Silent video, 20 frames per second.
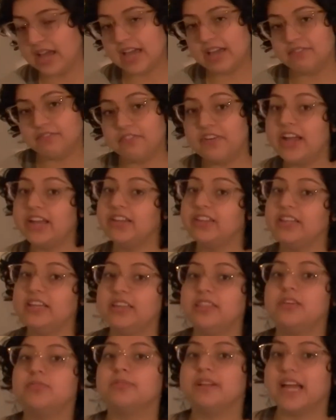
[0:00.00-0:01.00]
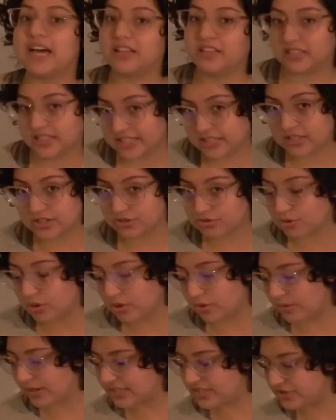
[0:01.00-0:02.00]
And finally, the reality
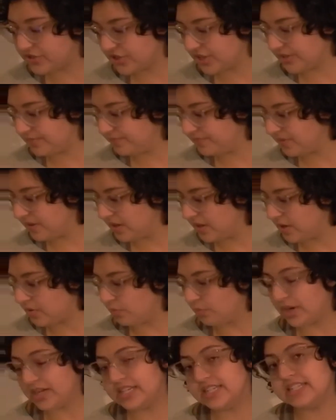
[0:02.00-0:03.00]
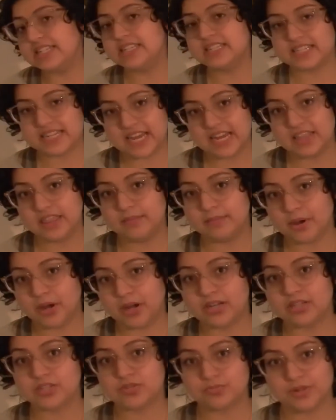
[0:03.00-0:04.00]
control question. What is inside the
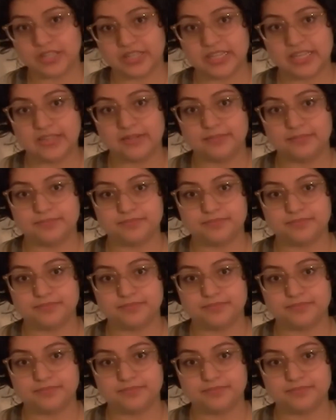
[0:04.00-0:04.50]
box really?